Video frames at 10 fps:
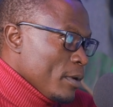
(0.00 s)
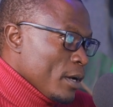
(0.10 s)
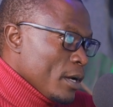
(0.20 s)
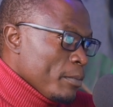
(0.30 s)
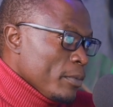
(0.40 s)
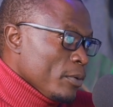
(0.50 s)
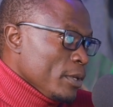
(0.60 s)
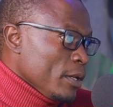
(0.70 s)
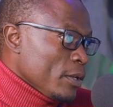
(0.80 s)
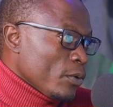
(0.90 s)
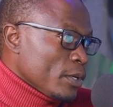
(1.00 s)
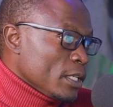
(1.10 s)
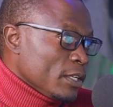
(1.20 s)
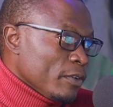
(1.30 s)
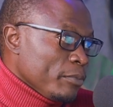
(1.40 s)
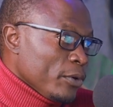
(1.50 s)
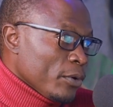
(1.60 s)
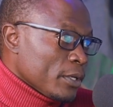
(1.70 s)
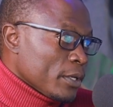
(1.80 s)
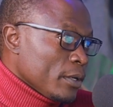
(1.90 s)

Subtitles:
in the content, even beyond.